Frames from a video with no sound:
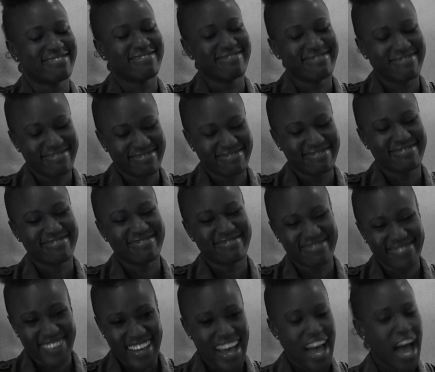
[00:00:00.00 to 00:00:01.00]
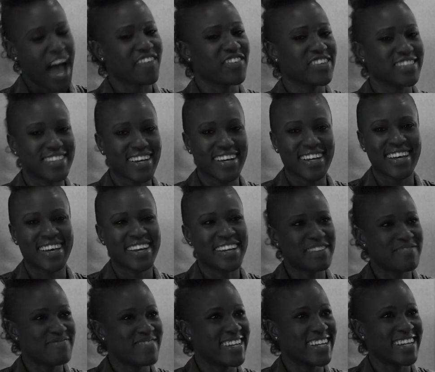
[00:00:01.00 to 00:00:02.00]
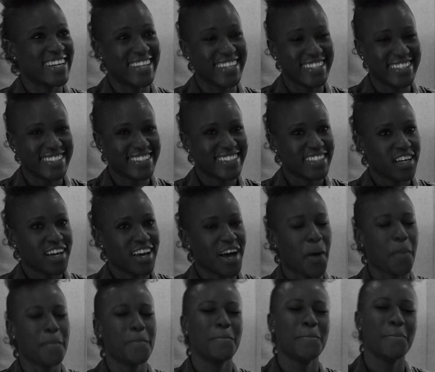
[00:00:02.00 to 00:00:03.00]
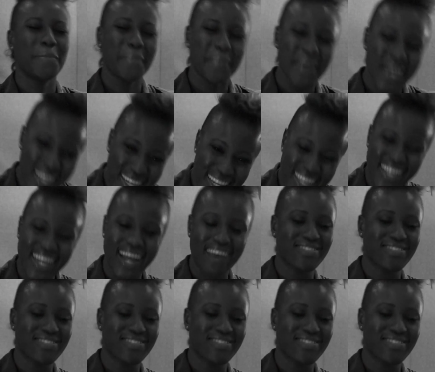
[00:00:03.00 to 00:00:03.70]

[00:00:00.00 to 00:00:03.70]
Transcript: I haven't done it in a minute. A minute.